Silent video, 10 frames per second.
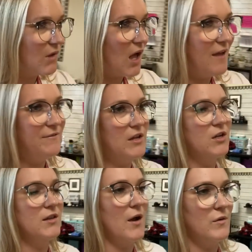I
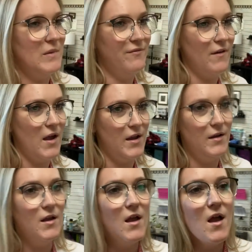figured that would be
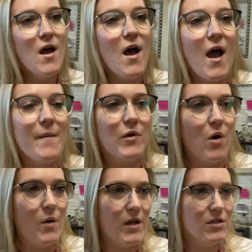fine. I'm
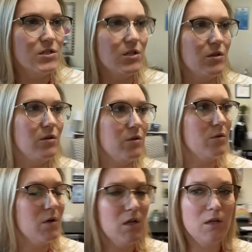going
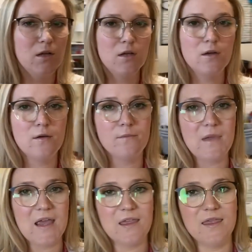to
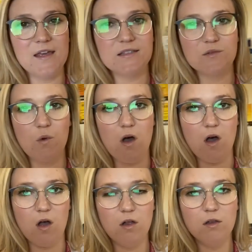make this
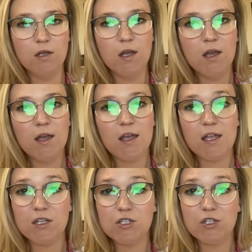wall
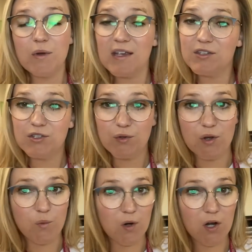into a
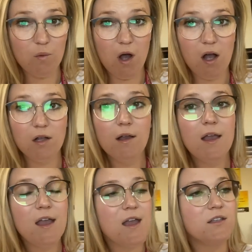student work wall.
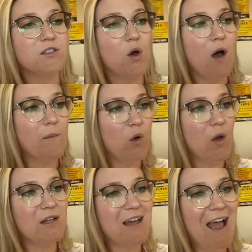And so I'm
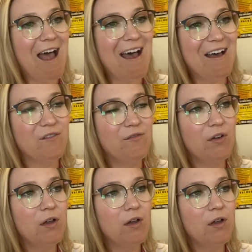going to have